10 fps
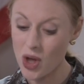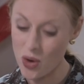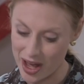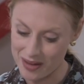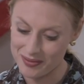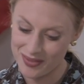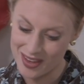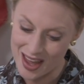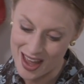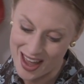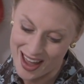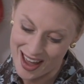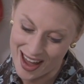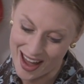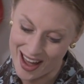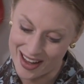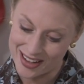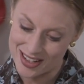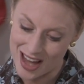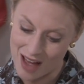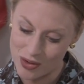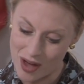Okay. And have you